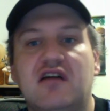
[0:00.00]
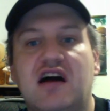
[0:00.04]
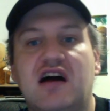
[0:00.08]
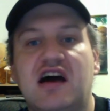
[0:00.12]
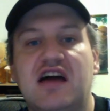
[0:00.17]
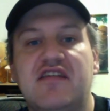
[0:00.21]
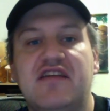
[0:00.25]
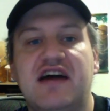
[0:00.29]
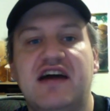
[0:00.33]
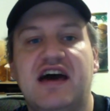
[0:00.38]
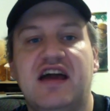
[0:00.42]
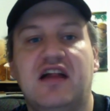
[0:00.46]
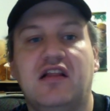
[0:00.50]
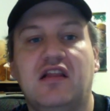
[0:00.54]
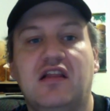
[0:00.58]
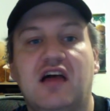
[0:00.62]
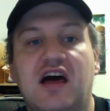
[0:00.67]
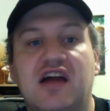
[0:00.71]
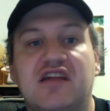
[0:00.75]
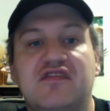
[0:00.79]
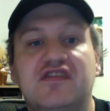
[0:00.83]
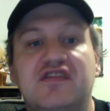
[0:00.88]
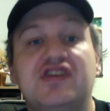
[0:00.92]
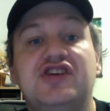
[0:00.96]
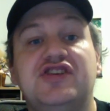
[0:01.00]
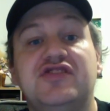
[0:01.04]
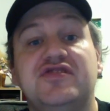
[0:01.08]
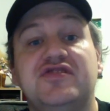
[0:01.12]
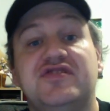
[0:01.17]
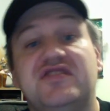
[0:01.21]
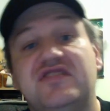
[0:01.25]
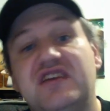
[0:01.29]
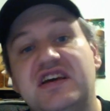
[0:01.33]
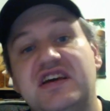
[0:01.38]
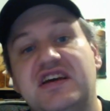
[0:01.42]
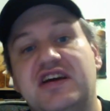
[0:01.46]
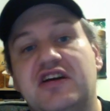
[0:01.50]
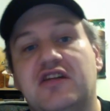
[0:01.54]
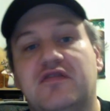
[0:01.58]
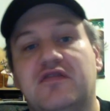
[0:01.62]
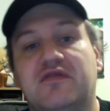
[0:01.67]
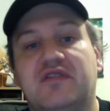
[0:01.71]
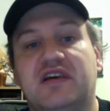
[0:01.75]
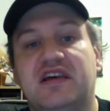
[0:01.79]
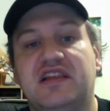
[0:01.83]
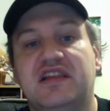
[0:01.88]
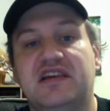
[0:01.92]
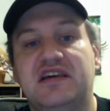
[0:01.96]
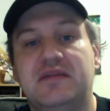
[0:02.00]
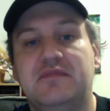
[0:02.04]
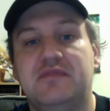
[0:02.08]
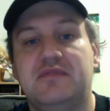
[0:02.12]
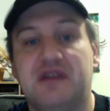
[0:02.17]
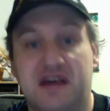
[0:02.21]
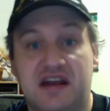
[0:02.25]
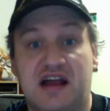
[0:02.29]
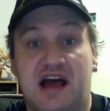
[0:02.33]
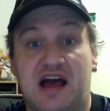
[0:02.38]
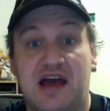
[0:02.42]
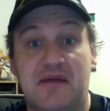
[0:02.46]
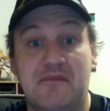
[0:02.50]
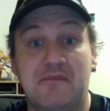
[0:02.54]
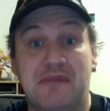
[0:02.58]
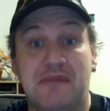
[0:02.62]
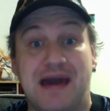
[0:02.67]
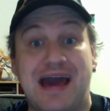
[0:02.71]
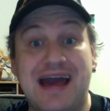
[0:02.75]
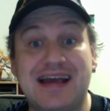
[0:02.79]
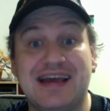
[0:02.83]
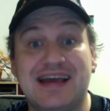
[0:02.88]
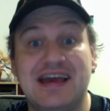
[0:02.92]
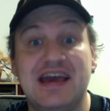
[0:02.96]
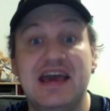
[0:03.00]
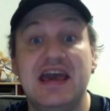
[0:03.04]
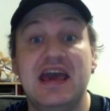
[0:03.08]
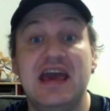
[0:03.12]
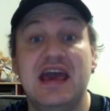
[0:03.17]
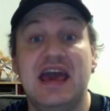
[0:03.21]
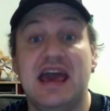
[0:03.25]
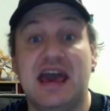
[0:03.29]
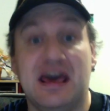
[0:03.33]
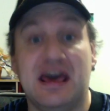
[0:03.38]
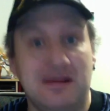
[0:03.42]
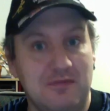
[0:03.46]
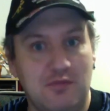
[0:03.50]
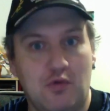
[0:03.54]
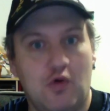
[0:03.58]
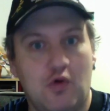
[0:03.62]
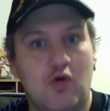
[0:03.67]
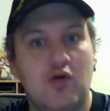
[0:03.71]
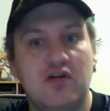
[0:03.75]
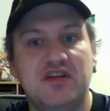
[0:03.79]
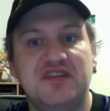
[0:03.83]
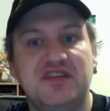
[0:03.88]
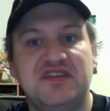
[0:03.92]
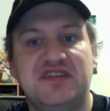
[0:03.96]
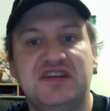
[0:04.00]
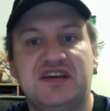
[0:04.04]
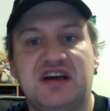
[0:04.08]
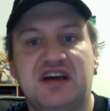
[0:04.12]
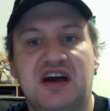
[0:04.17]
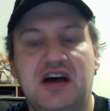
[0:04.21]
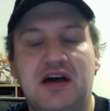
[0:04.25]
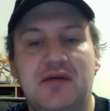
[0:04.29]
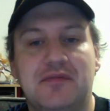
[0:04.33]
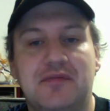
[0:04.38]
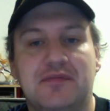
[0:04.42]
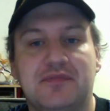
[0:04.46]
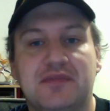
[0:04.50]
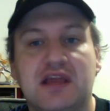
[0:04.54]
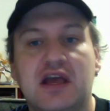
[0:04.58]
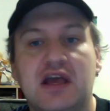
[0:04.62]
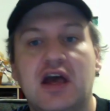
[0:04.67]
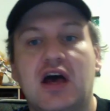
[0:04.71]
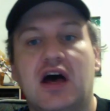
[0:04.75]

I've had a lot of issues to take care of lately, but I'm back and more is to come.